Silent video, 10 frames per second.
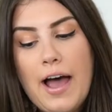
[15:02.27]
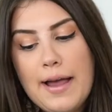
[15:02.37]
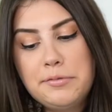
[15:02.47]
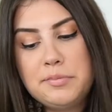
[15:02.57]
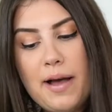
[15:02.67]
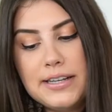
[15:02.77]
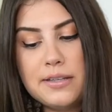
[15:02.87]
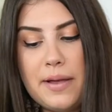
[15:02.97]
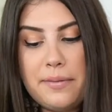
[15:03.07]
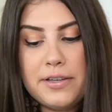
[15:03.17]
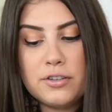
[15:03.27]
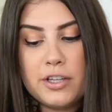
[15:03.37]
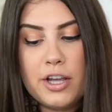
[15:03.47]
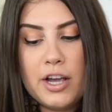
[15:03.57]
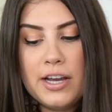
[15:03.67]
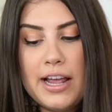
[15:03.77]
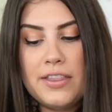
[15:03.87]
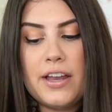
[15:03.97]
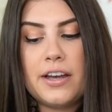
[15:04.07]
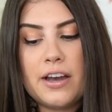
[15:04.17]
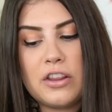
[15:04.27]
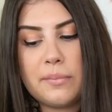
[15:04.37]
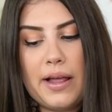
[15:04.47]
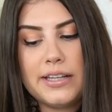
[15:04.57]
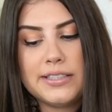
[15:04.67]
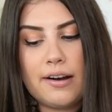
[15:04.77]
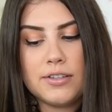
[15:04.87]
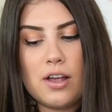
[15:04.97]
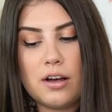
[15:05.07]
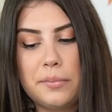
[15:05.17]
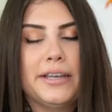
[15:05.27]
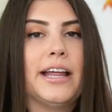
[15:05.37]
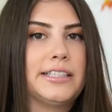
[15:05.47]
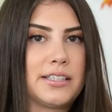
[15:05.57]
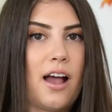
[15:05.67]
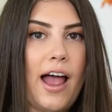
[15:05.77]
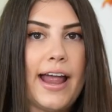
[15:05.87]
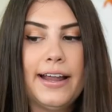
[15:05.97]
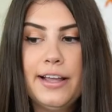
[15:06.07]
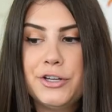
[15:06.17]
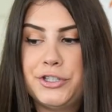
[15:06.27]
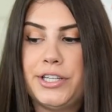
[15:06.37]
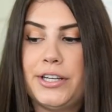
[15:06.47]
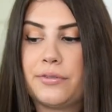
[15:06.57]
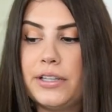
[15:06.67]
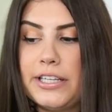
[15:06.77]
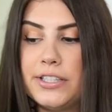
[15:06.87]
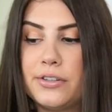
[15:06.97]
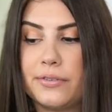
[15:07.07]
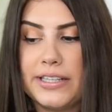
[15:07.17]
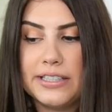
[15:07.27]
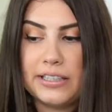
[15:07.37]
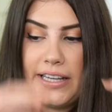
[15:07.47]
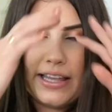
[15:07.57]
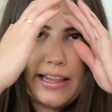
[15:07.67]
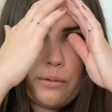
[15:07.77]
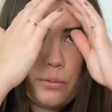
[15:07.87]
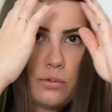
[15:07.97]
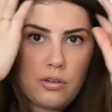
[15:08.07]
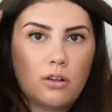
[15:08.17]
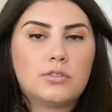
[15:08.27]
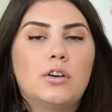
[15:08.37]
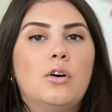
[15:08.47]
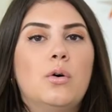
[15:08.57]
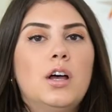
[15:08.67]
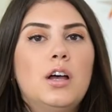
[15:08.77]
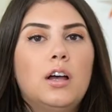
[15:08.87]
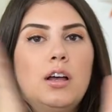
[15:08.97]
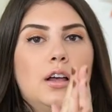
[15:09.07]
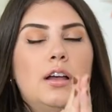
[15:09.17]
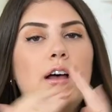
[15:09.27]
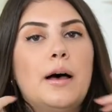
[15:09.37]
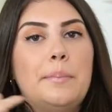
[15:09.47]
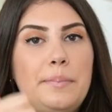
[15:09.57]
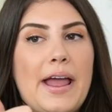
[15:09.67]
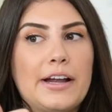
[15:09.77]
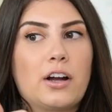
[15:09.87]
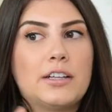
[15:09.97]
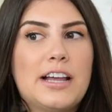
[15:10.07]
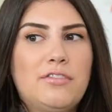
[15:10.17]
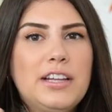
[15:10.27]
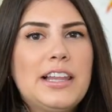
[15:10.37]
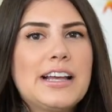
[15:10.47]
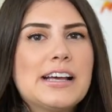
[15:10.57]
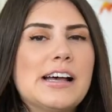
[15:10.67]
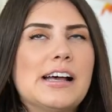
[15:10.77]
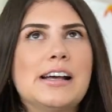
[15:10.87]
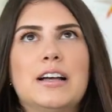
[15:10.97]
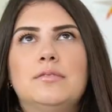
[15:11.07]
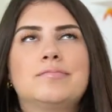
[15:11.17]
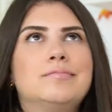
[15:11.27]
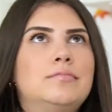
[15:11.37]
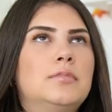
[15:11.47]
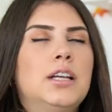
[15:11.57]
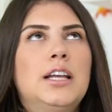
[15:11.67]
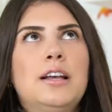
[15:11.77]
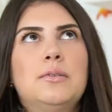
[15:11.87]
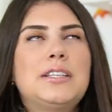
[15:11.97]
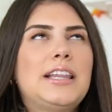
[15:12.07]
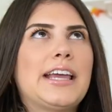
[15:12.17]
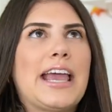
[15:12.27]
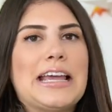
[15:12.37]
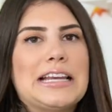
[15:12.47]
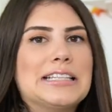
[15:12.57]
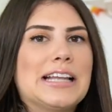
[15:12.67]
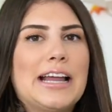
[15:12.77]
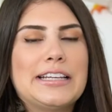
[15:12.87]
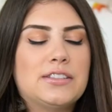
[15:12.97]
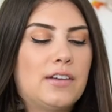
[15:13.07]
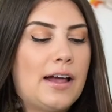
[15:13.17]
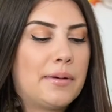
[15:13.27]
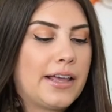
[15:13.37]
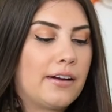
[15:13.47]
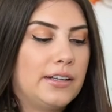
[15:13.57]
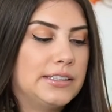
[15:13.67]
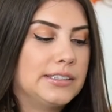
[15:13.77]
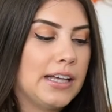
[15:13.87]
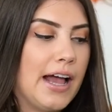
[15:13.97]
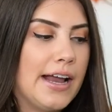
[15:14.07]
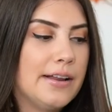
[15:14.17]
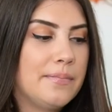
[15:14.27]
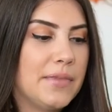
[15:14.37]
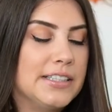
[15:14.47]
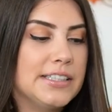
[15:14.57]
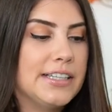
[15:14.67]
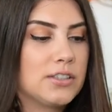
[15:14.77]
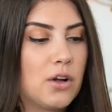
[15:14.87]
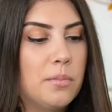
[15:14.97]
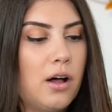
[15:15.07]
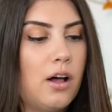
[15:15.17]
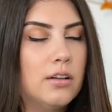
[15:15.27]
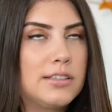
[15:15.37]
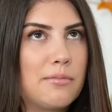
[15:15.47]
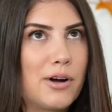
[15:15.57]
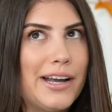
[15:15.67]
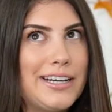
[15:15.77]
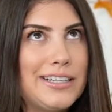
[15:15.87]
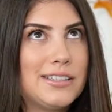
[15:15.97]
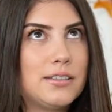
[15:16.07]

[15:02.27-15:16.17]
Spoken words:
Vibes by DaBaby is really good. And then another Miley Cyrus song, Midnight Sky, she released recently, and that one was also a banger. Definitely like a, I'd say like 80s, 90s vibe, I can't really decide. Has a disco ball, somewhere 80s.